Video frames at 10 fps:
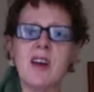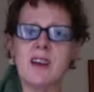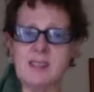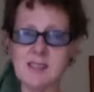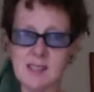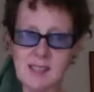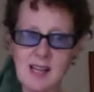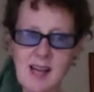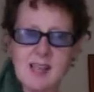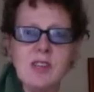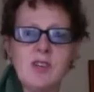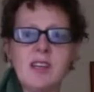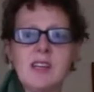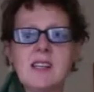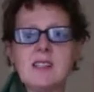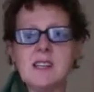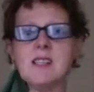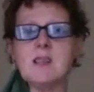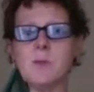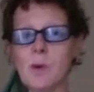Is that activity
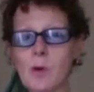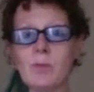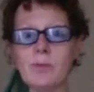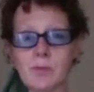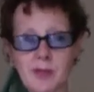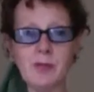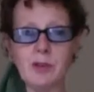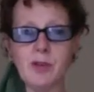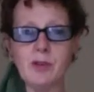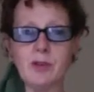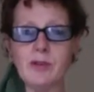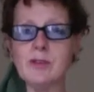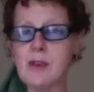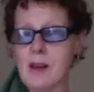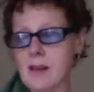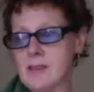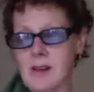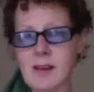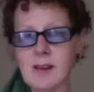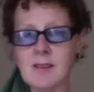accessible if you use,
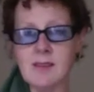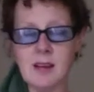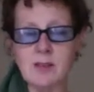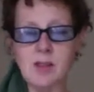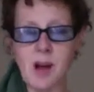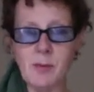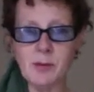say, type